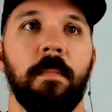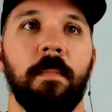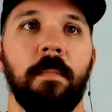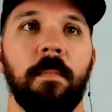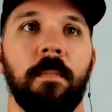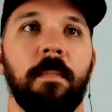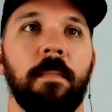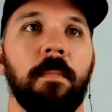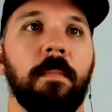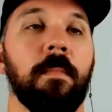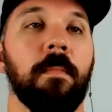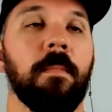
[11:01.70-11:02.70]

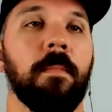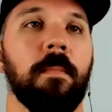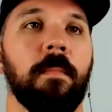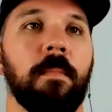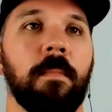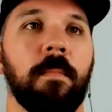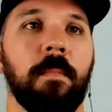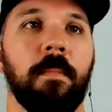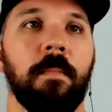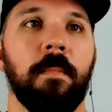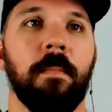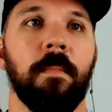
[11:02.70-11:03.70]

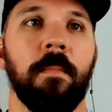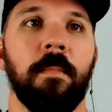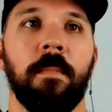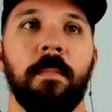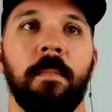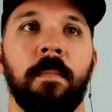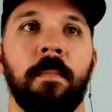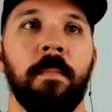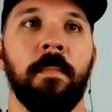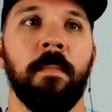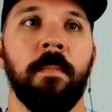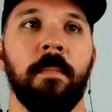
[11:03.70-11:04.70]

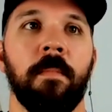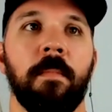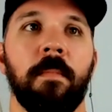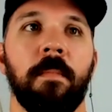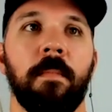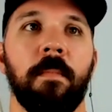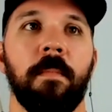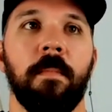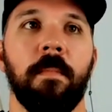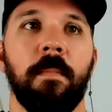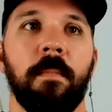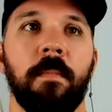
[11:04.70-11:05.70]

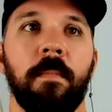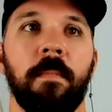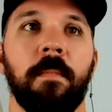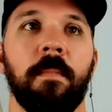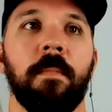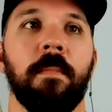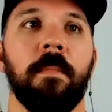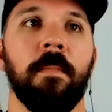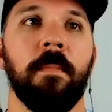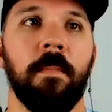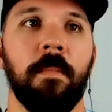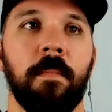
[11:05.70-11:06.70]

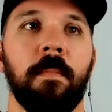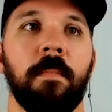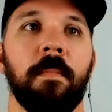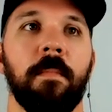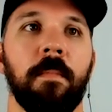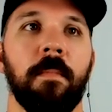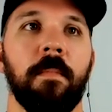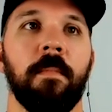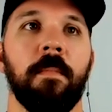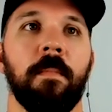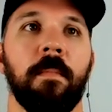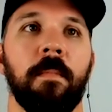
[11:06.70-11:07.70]

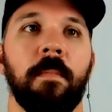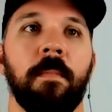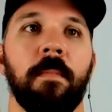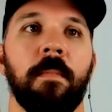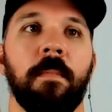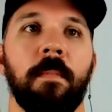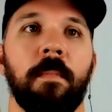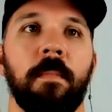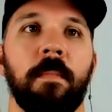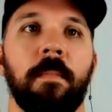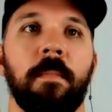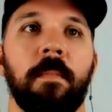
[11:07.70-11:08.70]

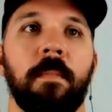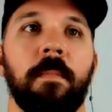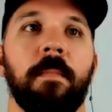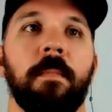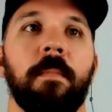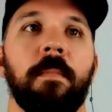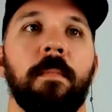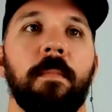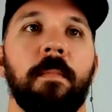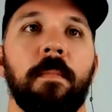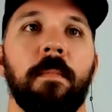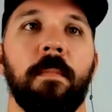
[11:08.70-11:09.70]
No words are spoken by the person on screen.